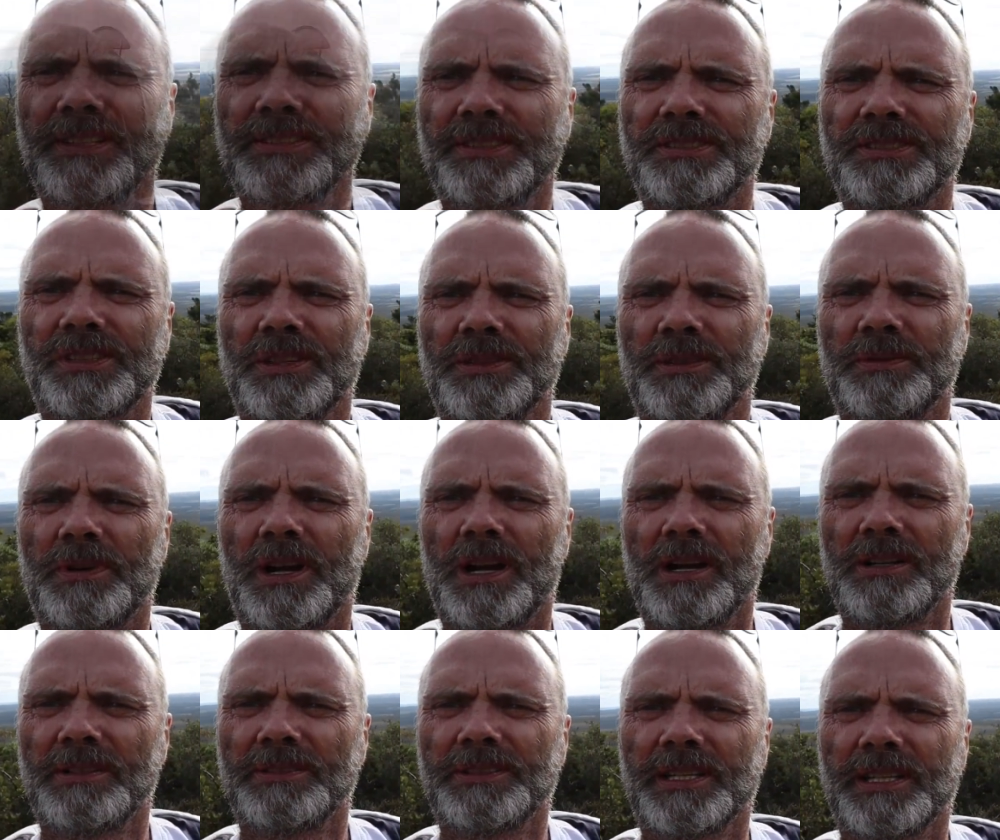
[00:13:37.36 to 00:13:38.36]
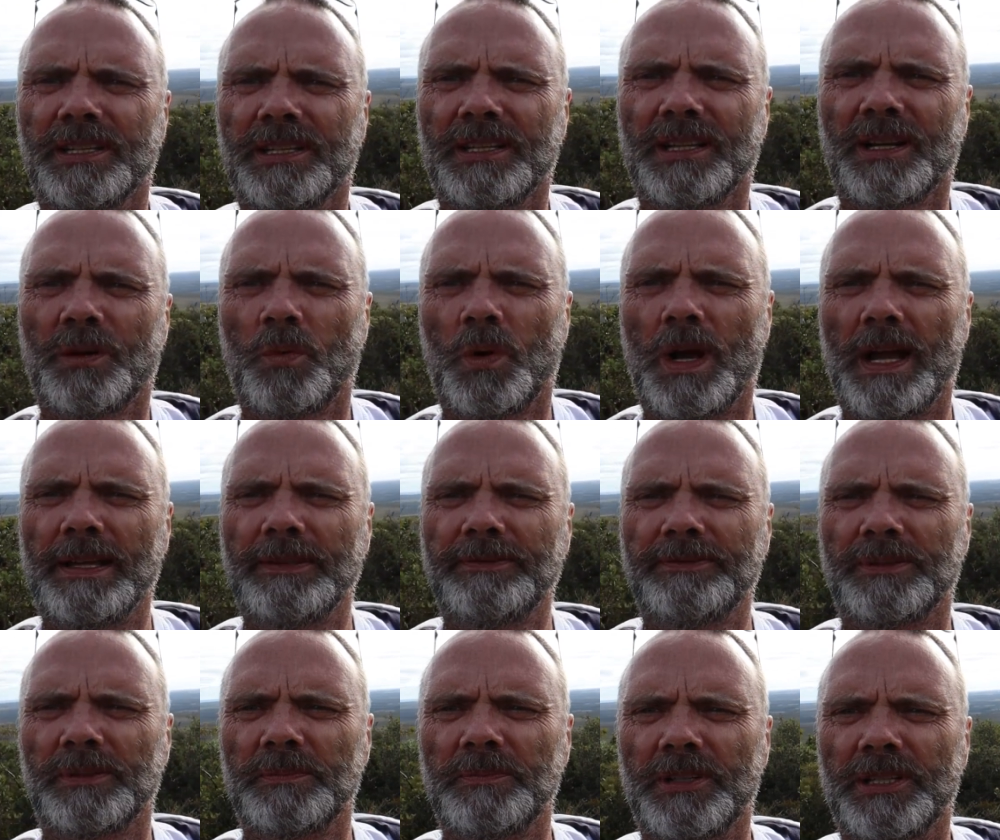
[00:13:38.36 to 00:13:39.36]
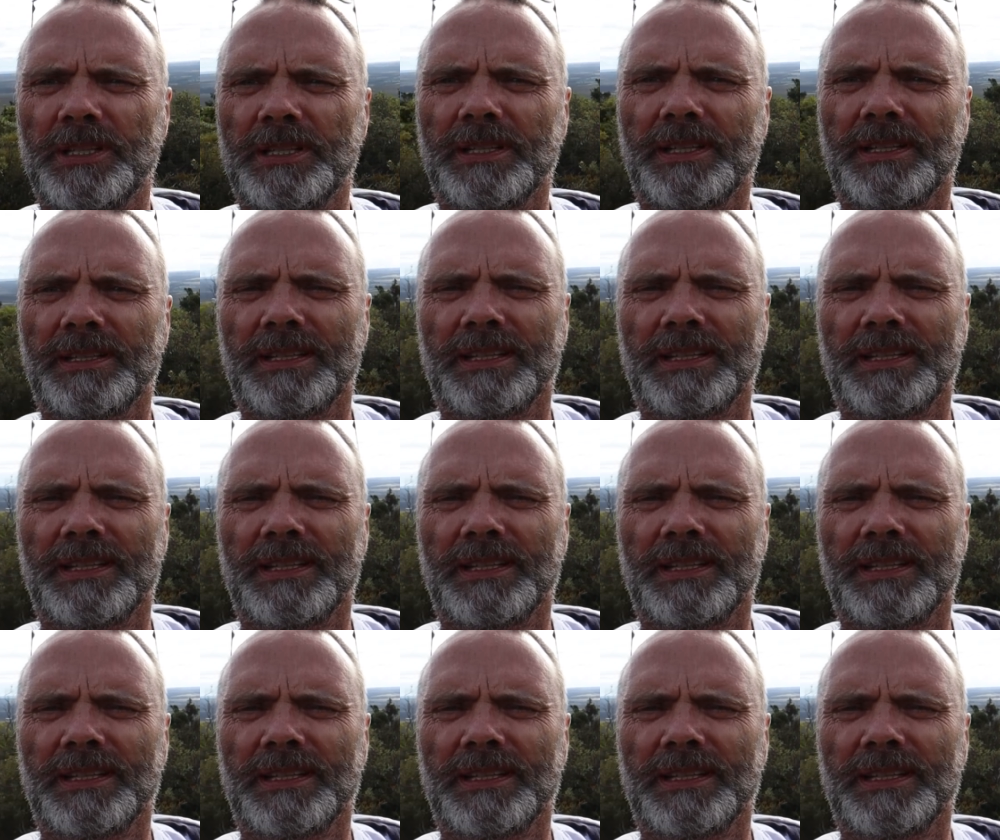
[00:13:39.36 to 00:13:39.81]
this is on the road away from